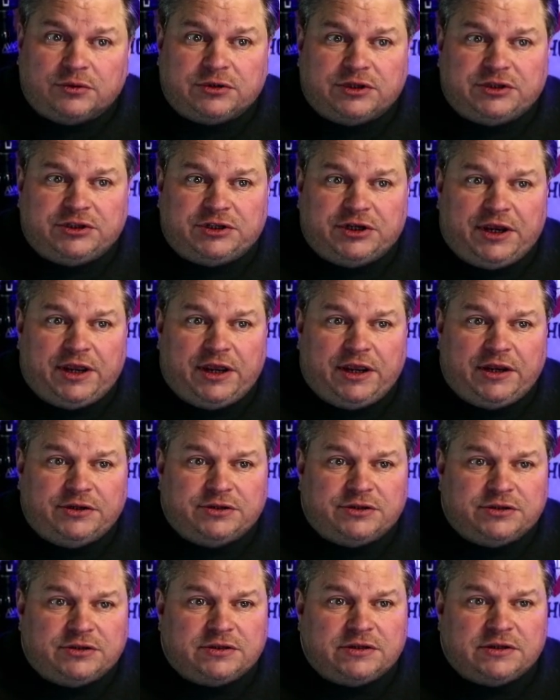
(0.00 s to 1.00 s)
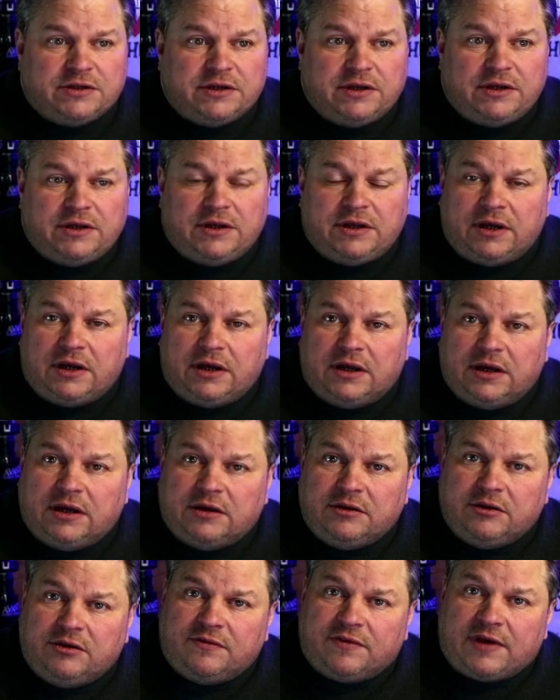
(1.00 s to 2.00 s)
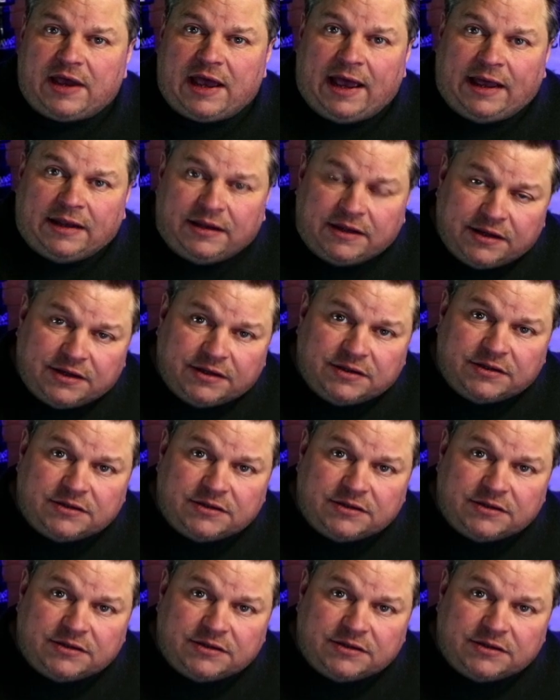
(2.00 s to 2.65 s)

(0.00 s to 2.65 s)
changed, you've added